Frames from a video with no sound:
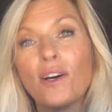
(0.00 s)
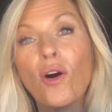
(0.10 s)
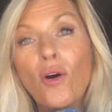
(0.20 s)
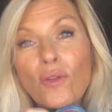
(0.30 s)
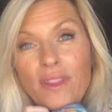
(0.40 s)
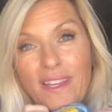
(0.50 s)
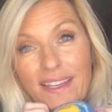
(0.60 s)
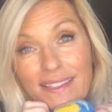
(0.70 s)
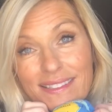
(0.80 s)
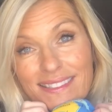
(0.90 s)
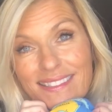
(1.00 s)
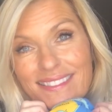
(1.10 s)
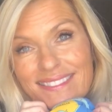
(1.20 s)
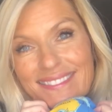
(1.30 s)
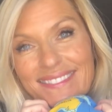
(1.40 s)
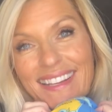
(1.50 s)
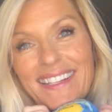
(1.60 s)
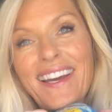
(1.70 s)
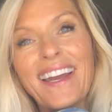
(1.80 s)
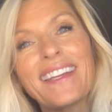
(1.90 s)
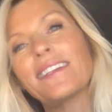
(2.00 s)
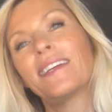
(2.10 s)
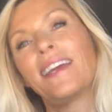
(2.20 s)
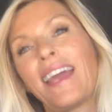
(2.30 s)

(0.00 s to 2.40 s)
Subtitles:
hold this at night,